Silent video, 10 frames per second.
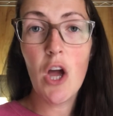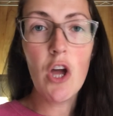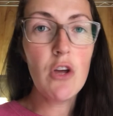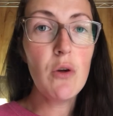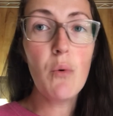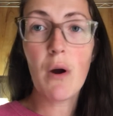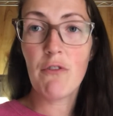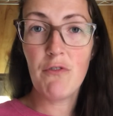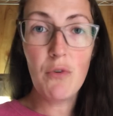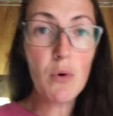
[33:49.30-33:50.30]
you are
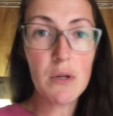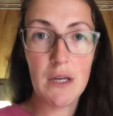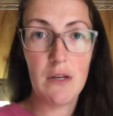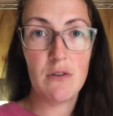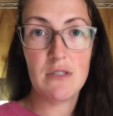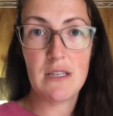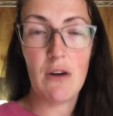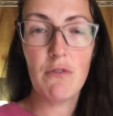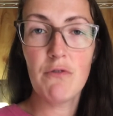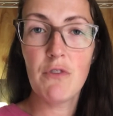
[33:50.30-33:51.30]
fooling
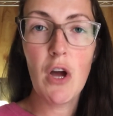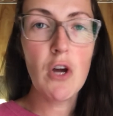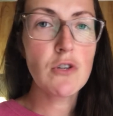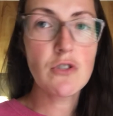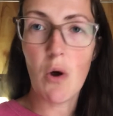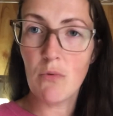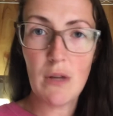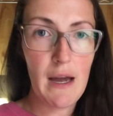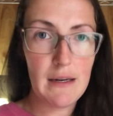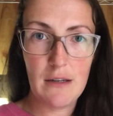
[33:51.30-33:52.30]
yourself. Don't
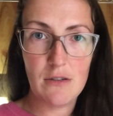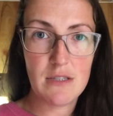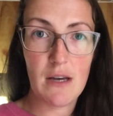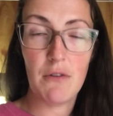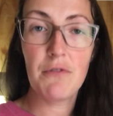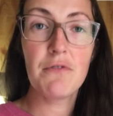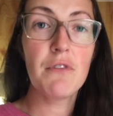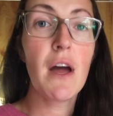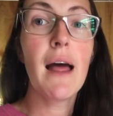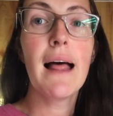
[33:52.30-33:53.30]
lie to yourself.
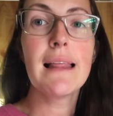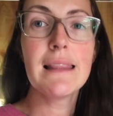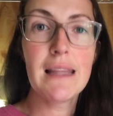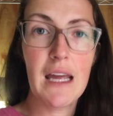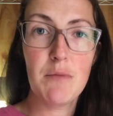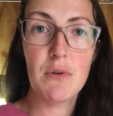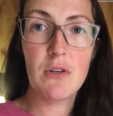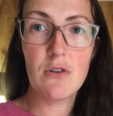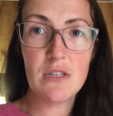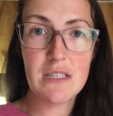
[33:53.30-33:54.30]
Label
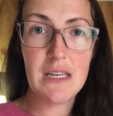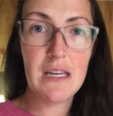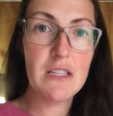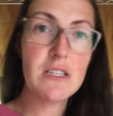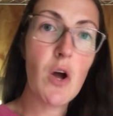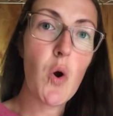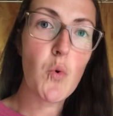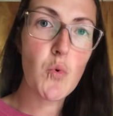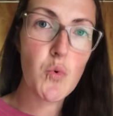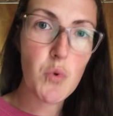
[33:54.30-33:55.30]
your seeds
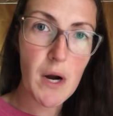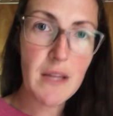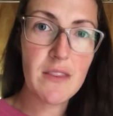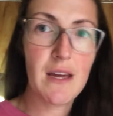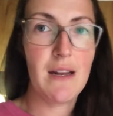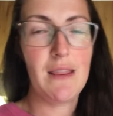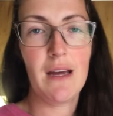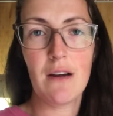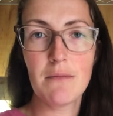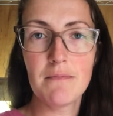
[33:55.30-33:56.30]
right then and
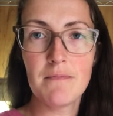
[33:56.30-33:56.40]
there.